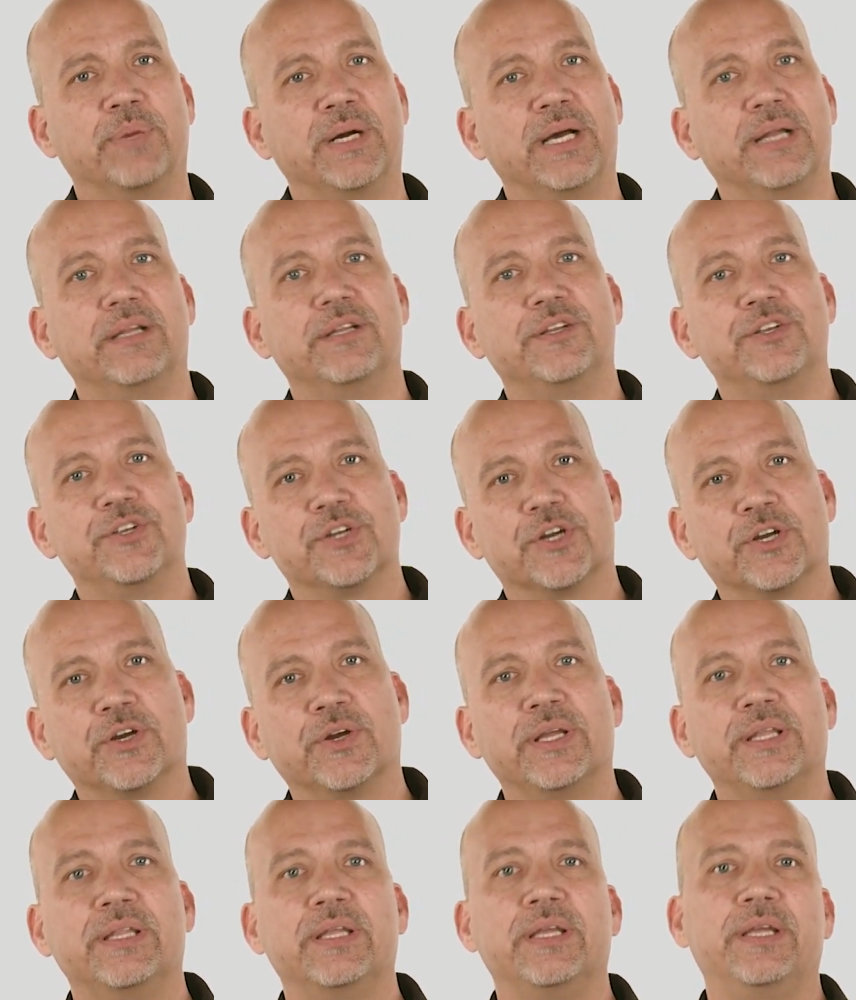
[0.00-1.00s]
But
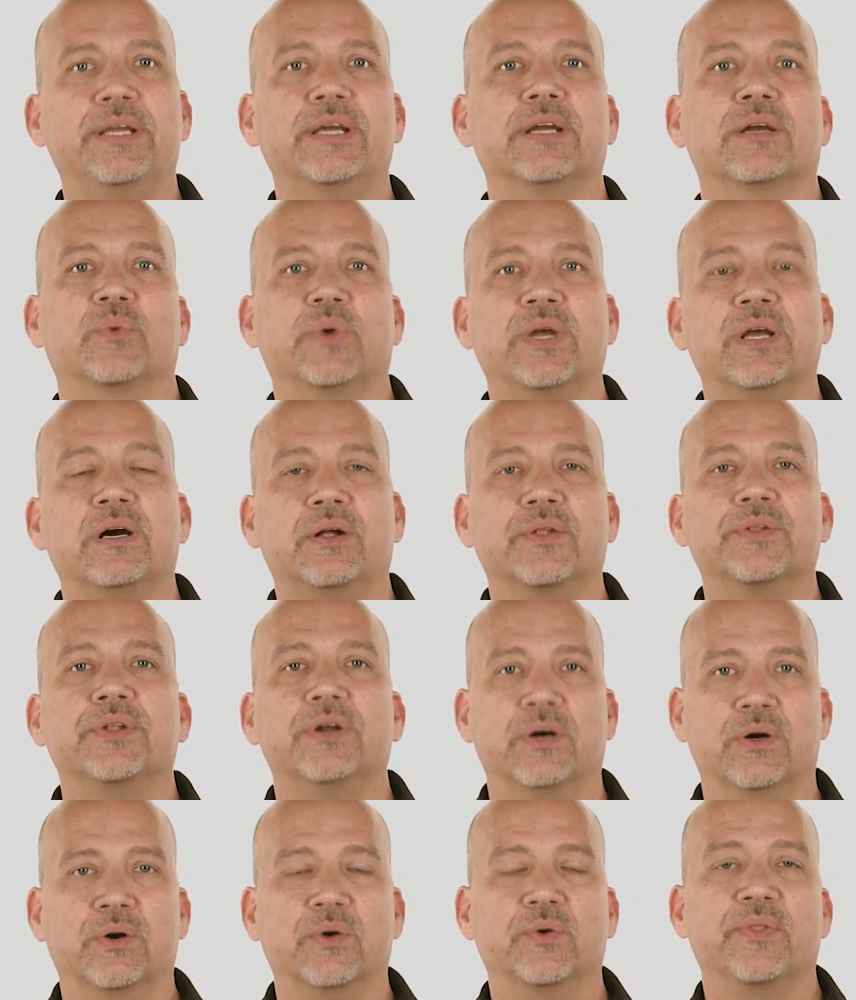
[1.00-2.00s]
during the year, we all
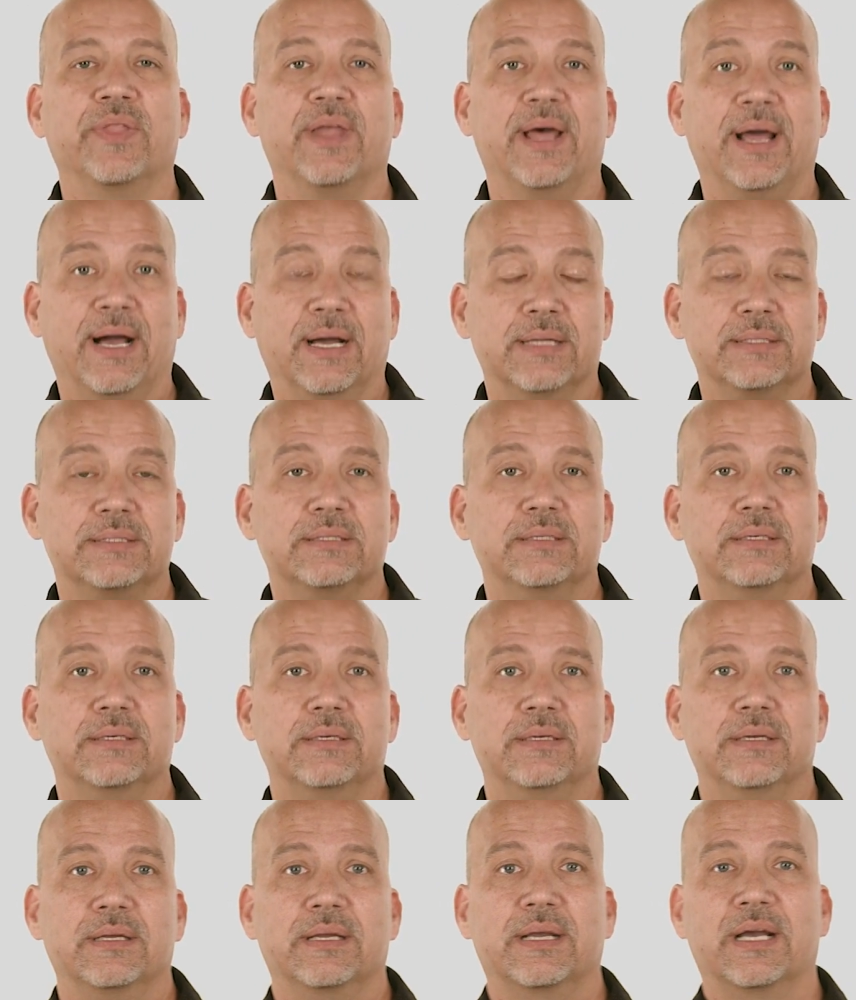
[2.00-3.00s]
know that
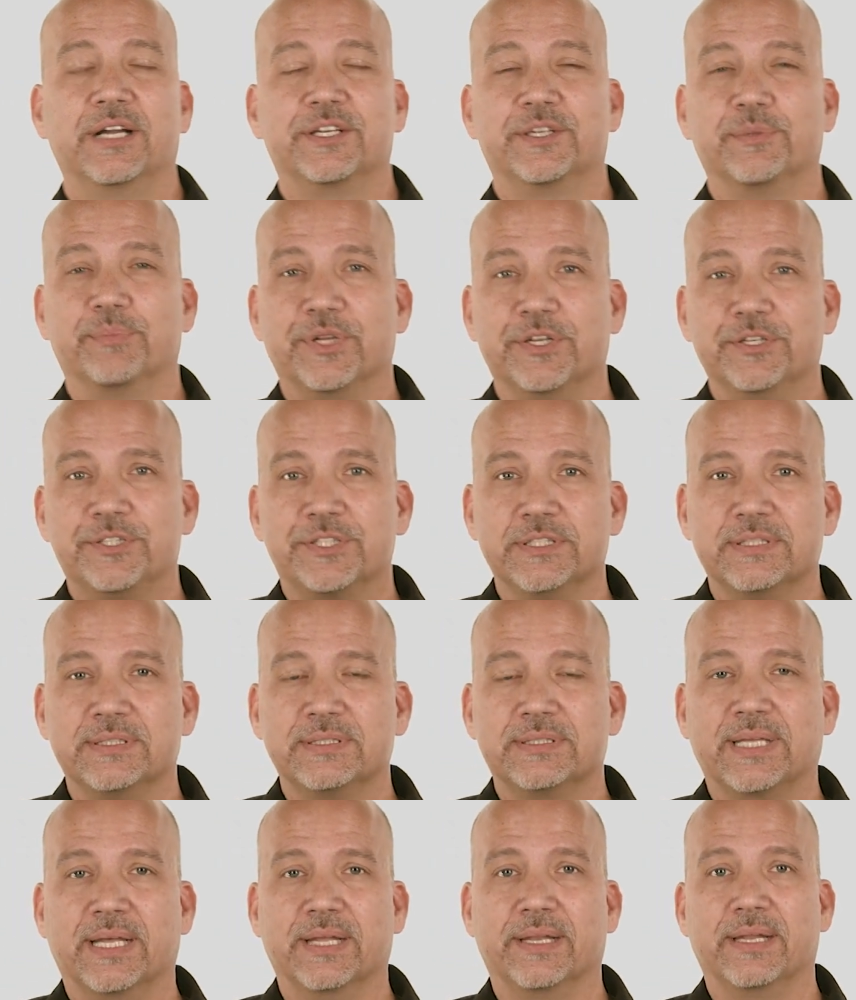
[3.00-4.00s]

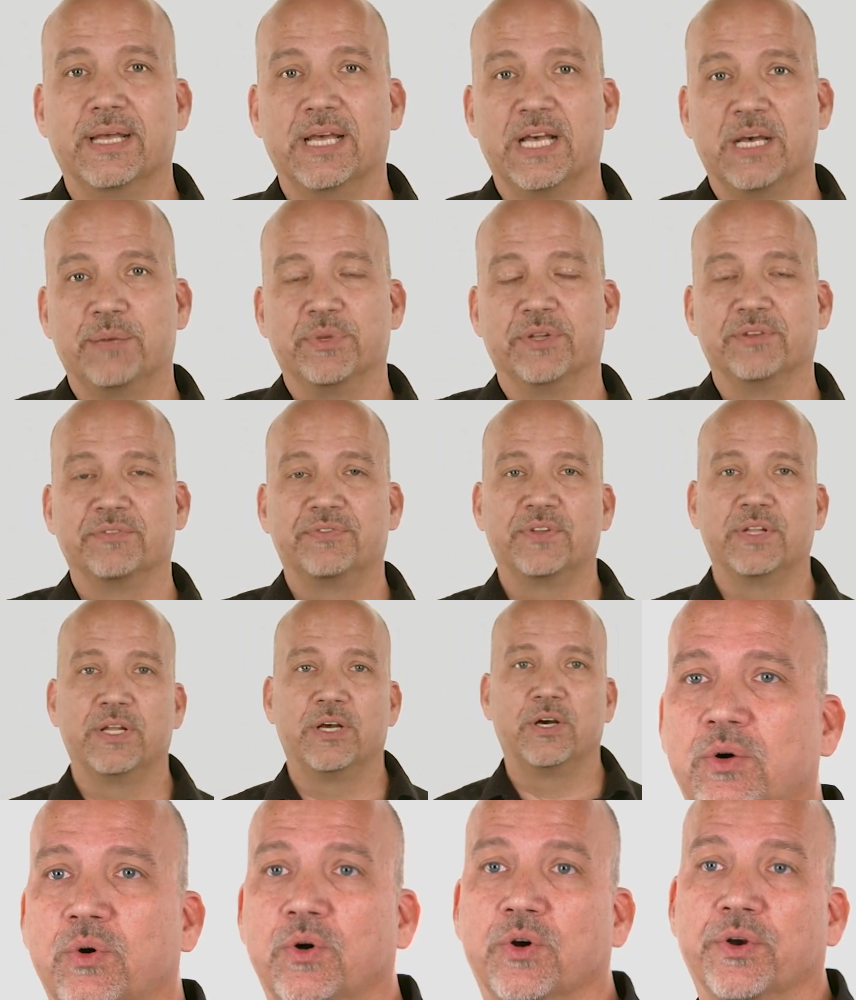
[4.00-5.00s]
contributions can ebb and
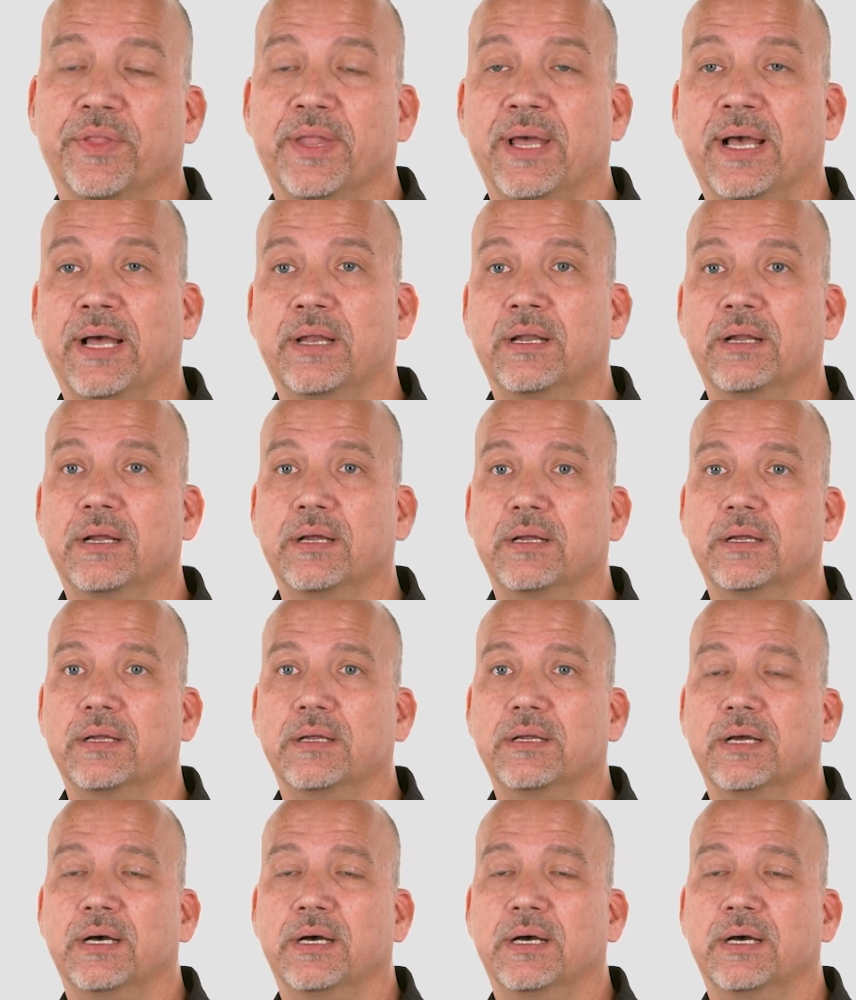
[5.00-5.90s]
flow, or that